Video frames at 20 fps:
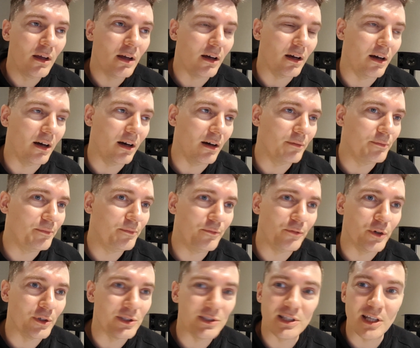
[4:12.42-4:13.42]
on.
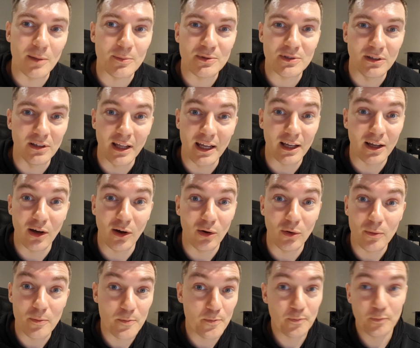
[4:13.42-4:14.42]
Footsteps
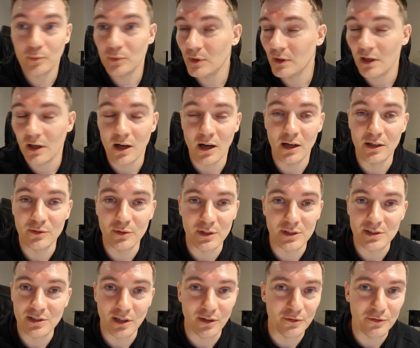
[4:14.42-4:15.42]
Lego,
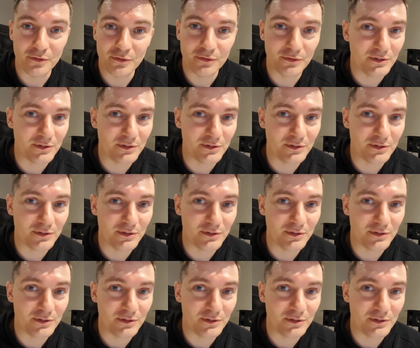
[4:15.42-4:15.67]
hundreds of